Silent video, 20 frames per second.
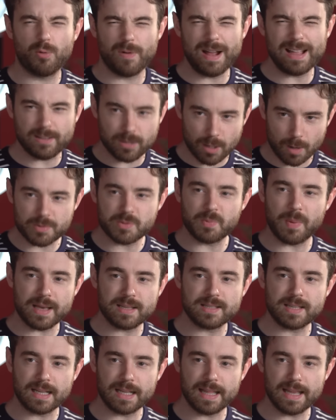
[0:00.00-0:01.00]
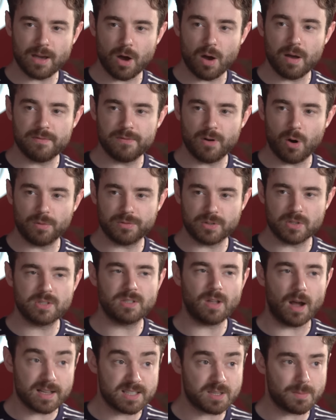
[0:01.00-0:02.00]
the red tops basically got involved and
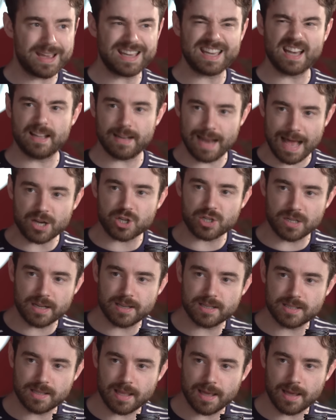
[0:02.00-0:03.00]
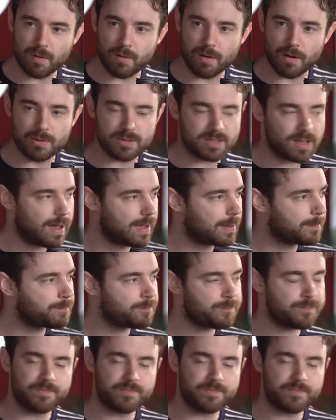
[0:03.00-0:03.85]
started to make it a nationalist thing, where it was like,